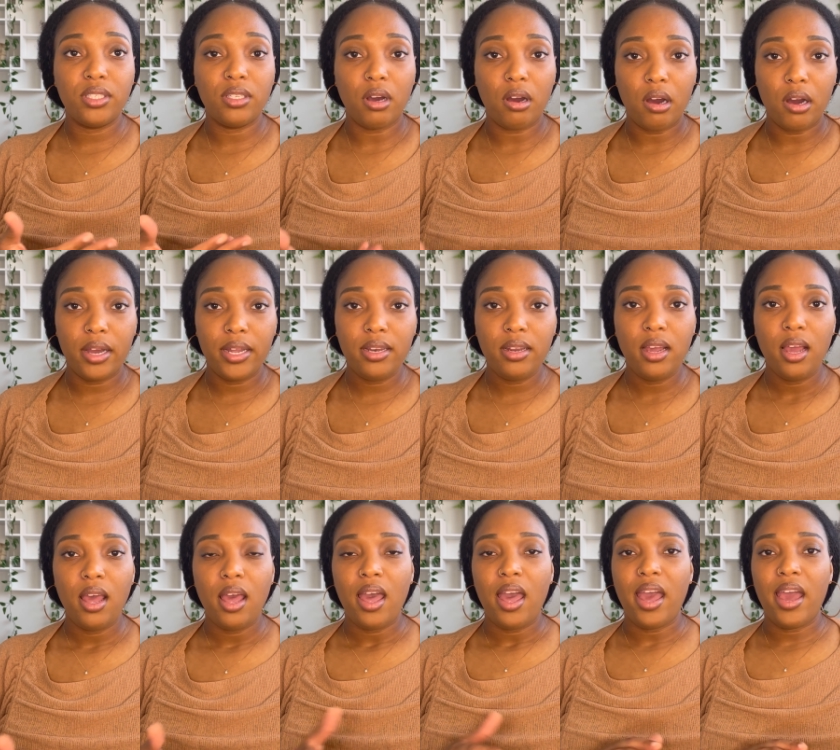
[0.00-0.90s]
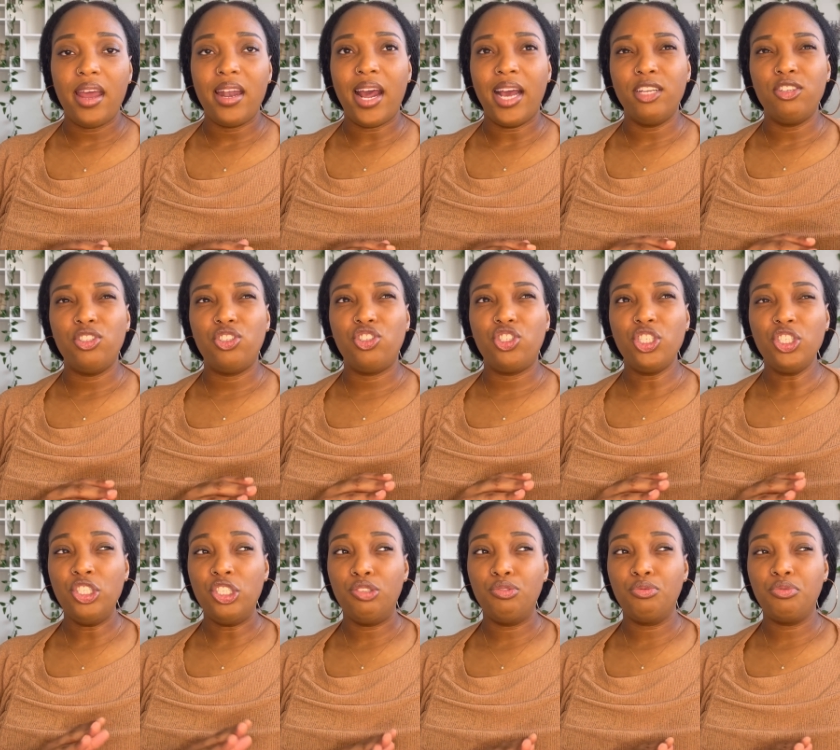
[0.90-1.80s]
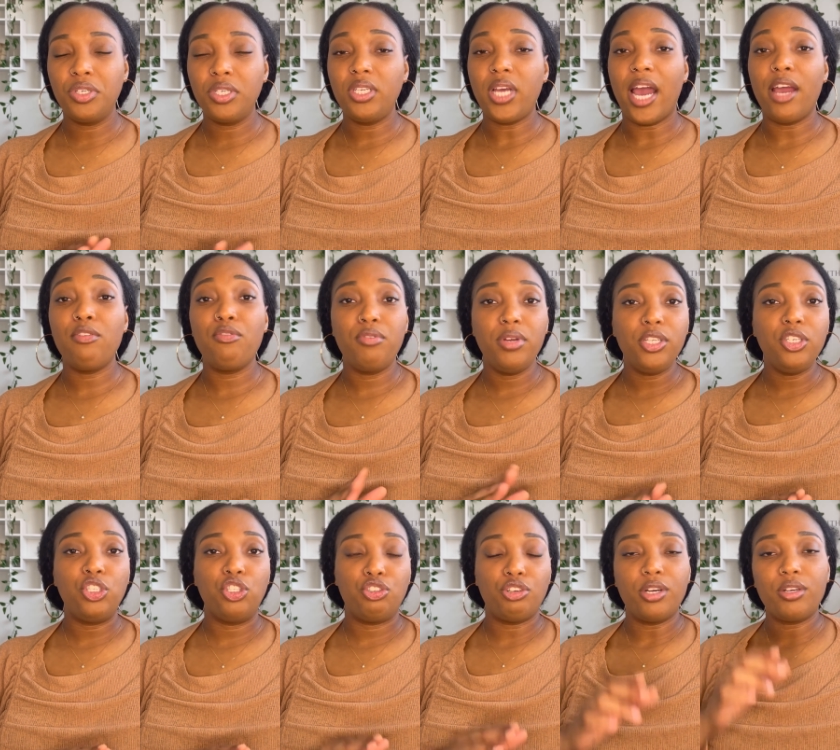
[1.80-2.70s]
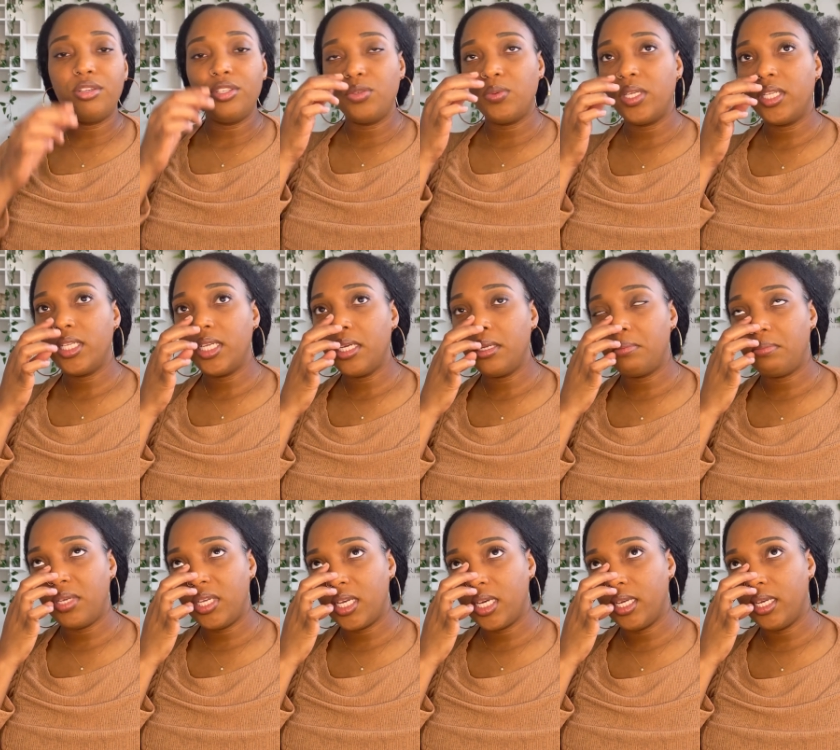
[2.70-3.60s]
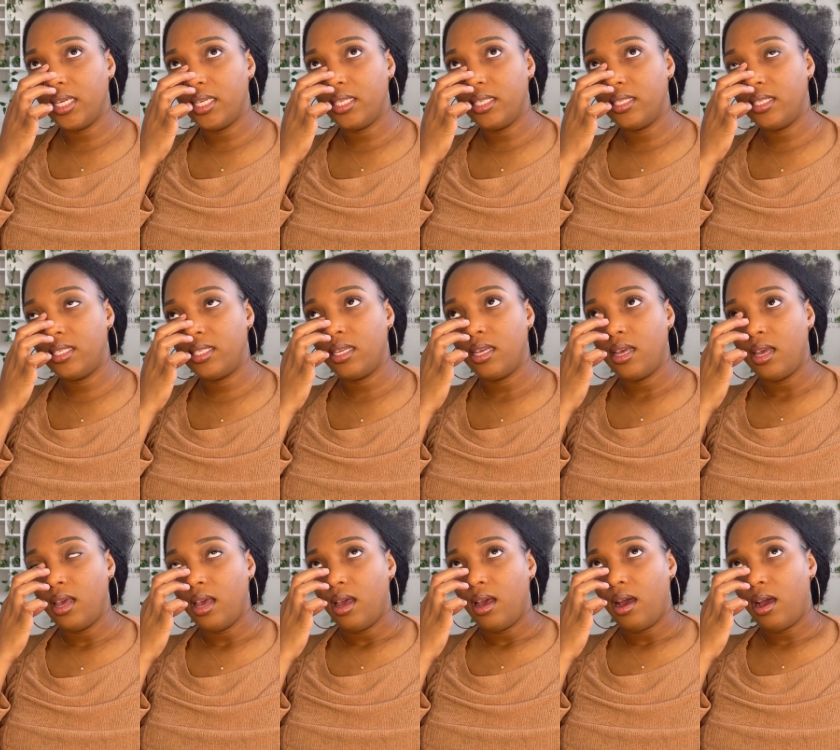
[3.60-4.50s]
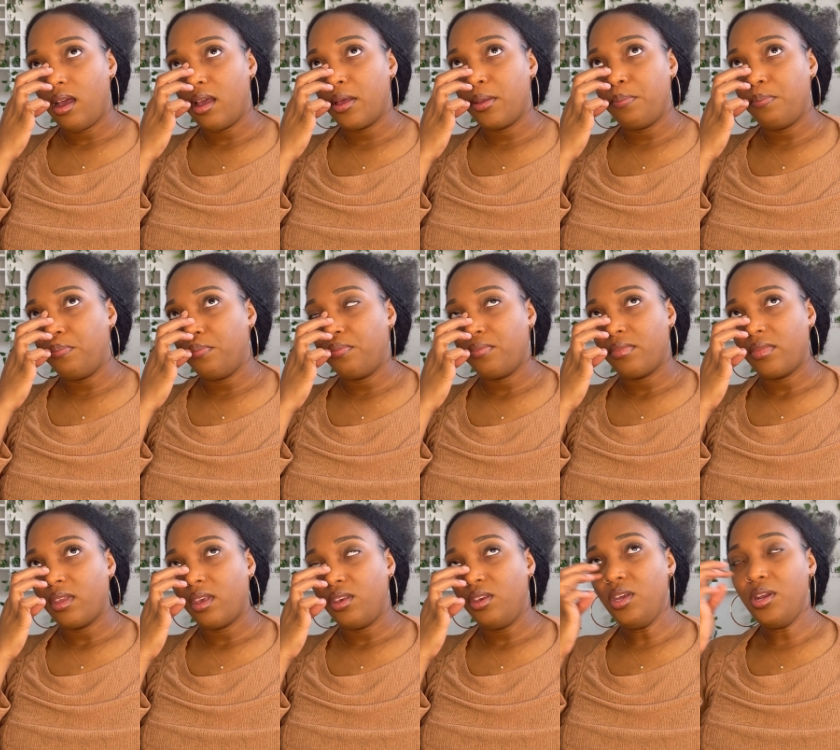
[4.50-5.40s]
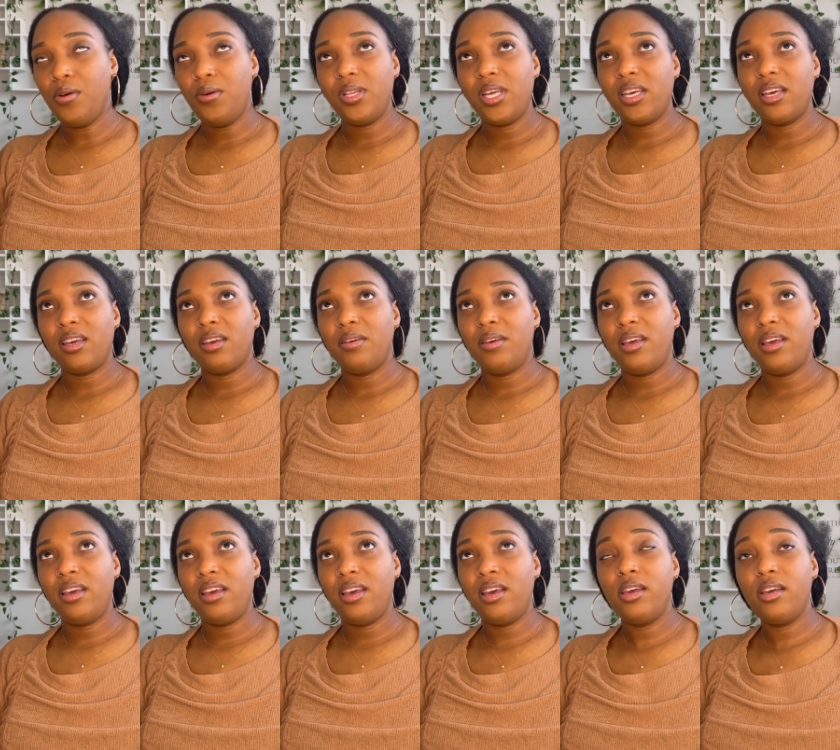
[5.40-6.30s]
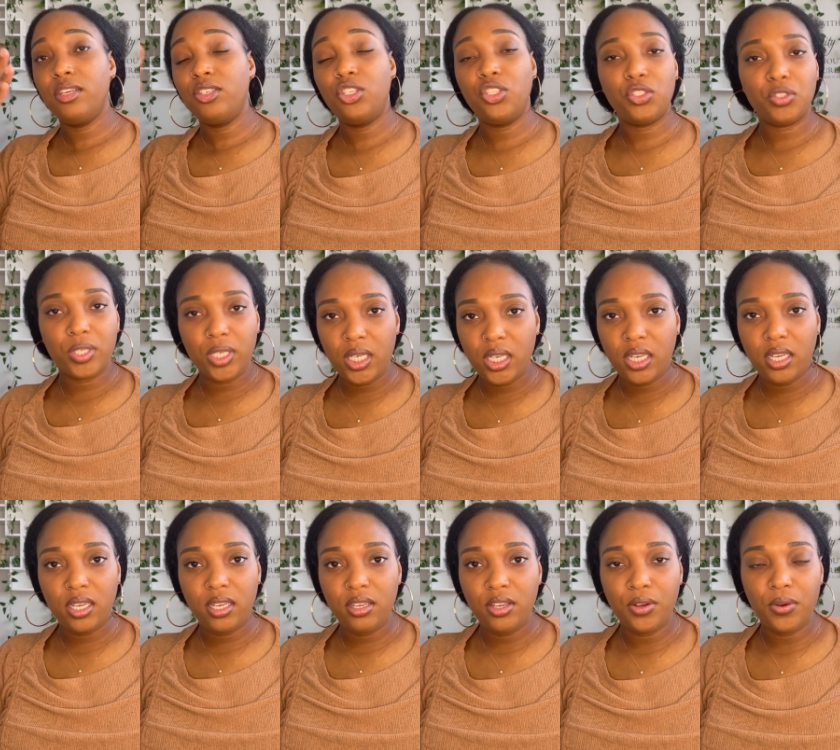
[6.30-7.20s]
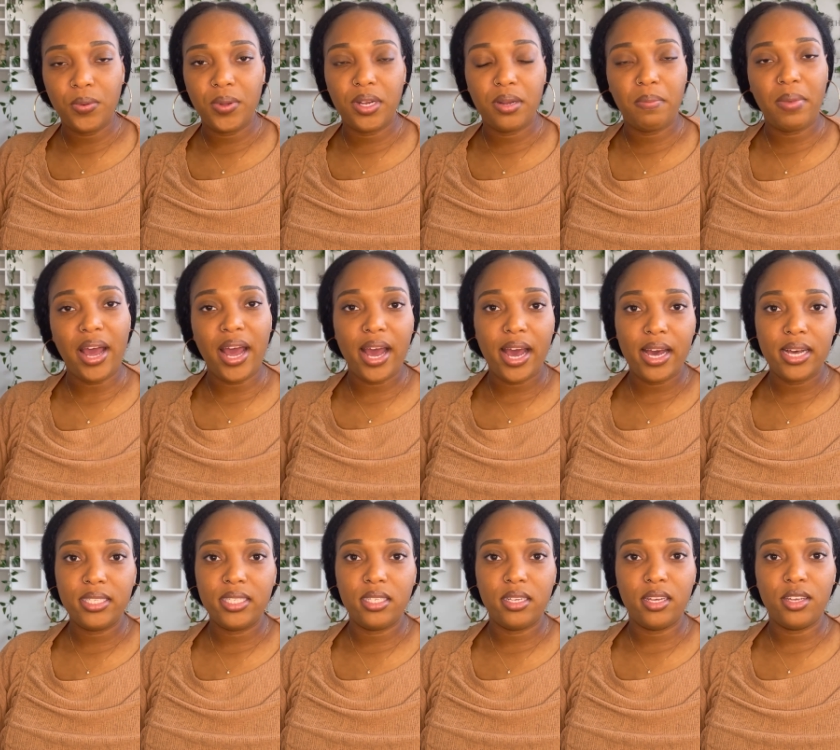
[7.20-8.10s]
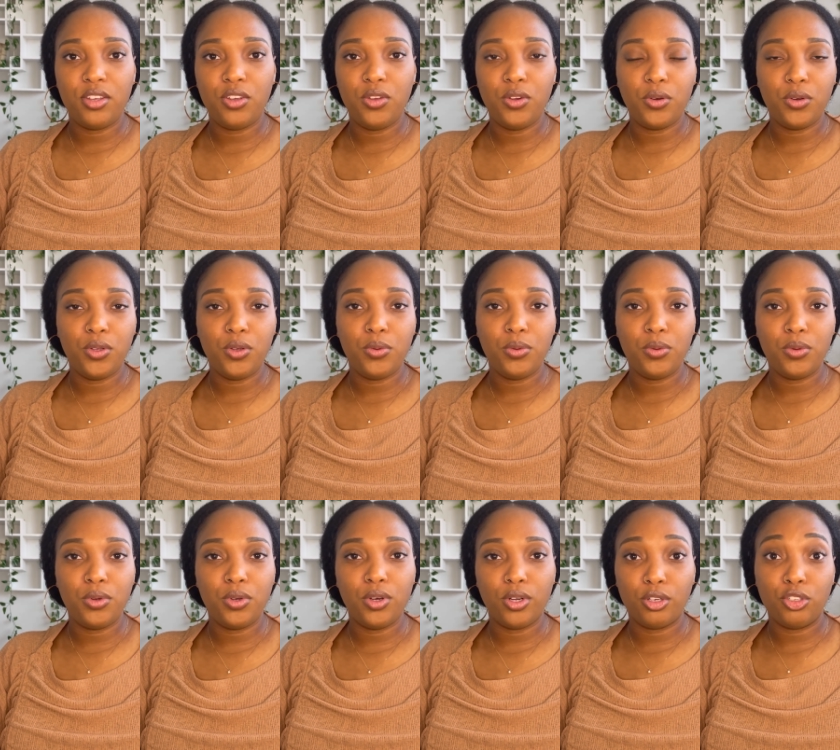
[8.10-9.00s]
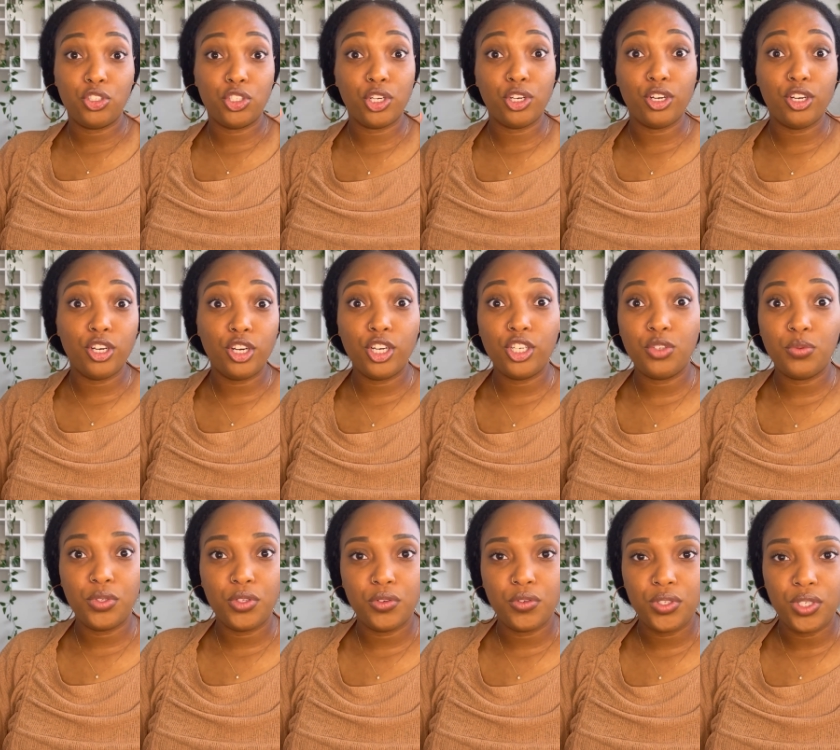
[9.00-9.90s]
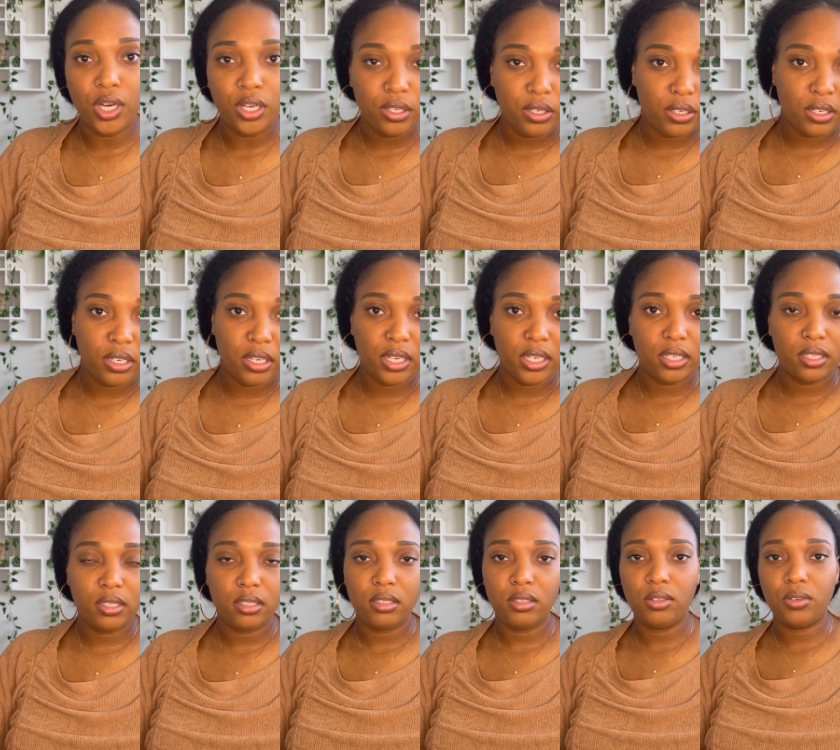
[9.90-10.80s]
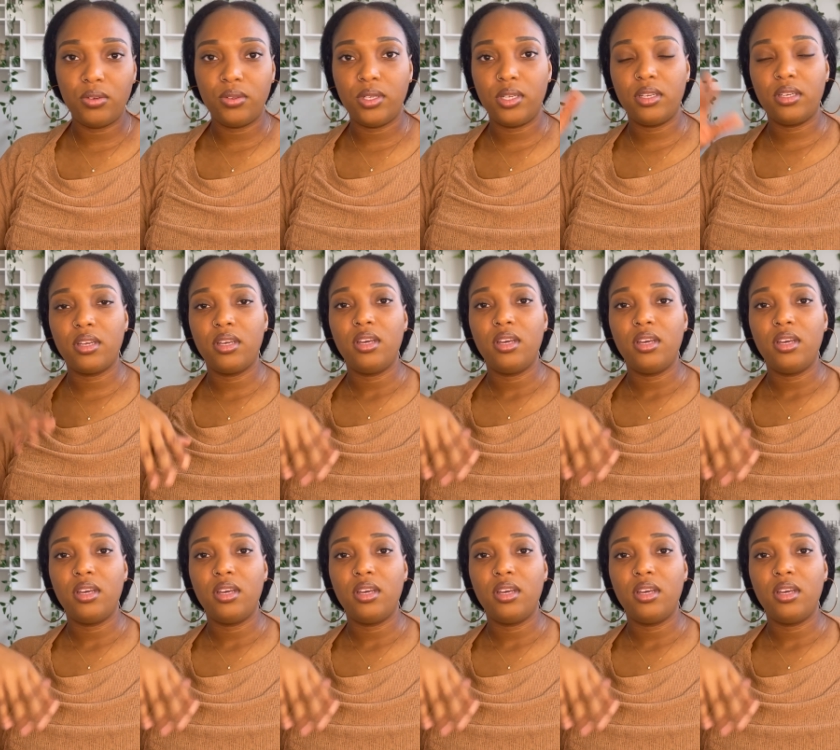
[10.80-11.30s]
on. And I really struggled with it because you know, like history, you know, in the past, like, you know, you go to church when you were younger, and then, you know, like,